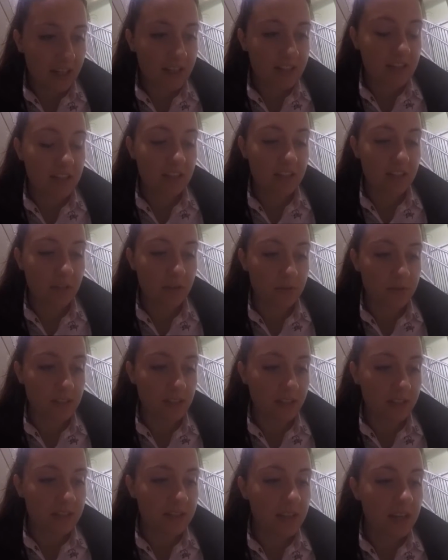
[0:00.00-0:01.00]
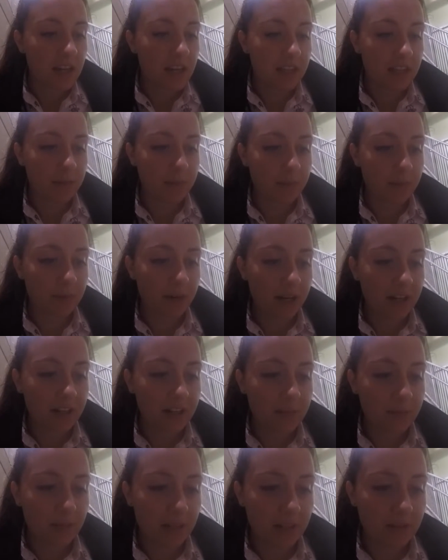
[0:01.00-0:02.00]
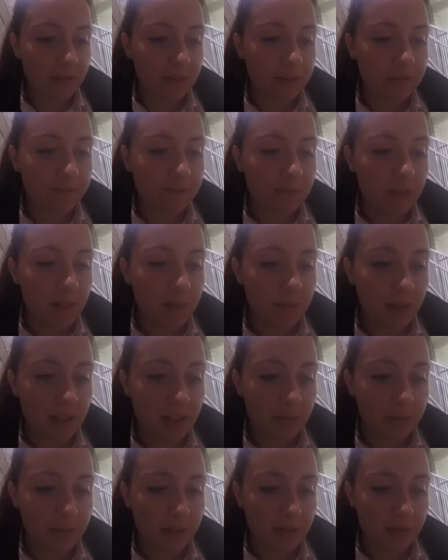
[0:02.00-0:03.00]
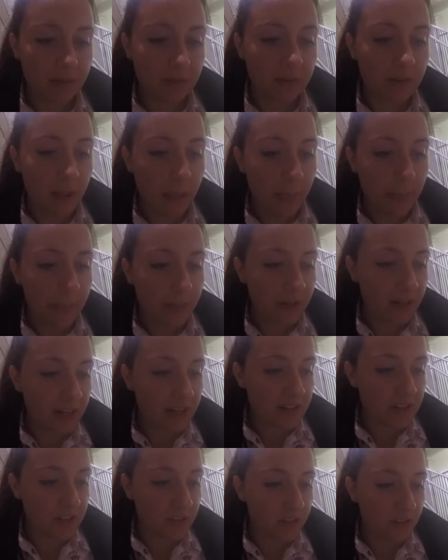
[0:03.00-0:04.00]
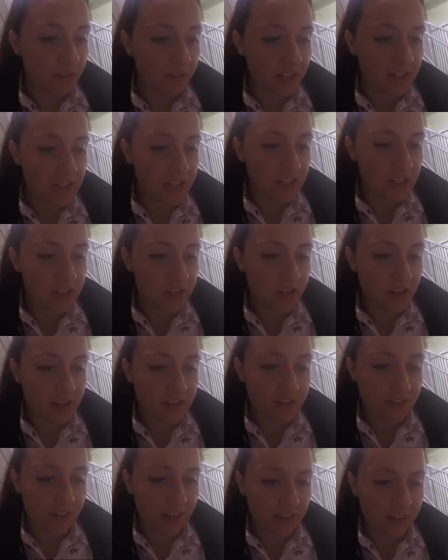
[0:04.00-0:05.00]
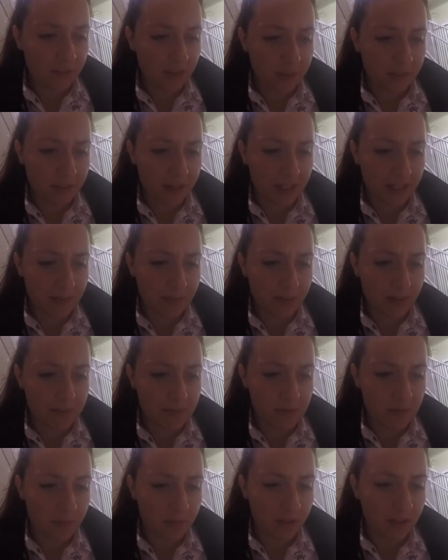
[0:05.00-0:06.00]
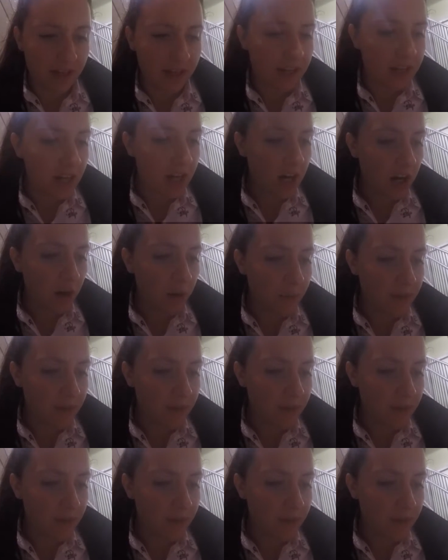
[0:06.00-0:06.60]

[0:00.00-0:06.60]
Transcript: Six oh six. The proprietor beetroot, pickled beetroot. The consul, arranging his dress, laughed grimly at the pimp's reply, or